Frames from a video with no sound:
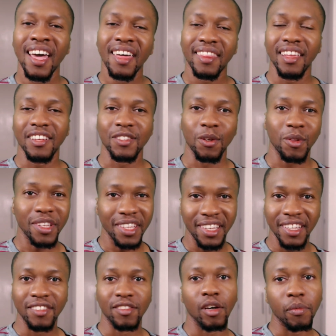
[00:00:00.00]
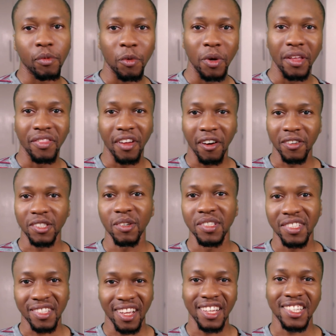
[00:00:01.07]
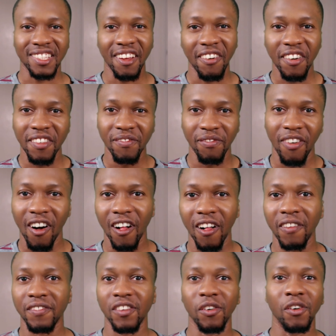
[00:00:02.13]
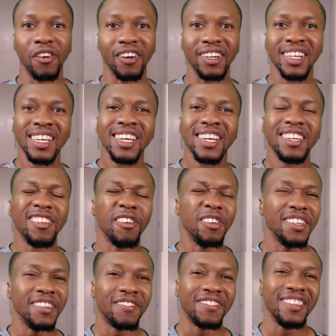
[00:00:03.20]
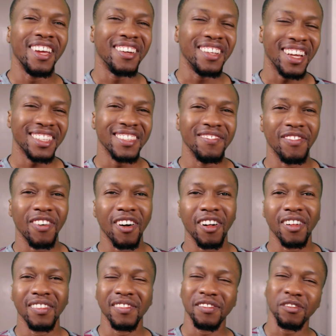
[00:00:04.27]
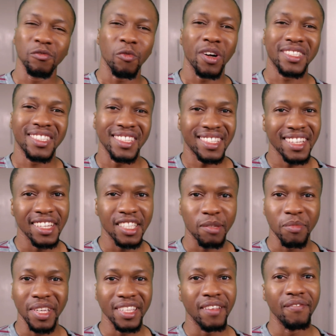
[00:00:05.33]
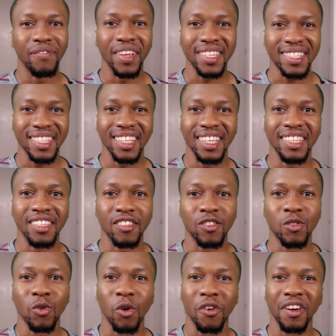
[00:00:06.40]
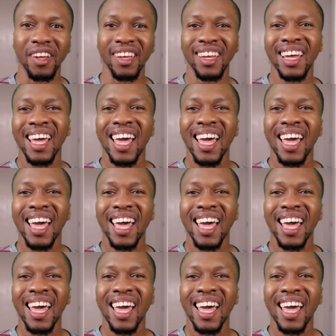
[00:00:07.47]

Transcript: Things only heat up when Naruto and Sasuke are involved, or if they're not involved, what's the sense being invested in the story?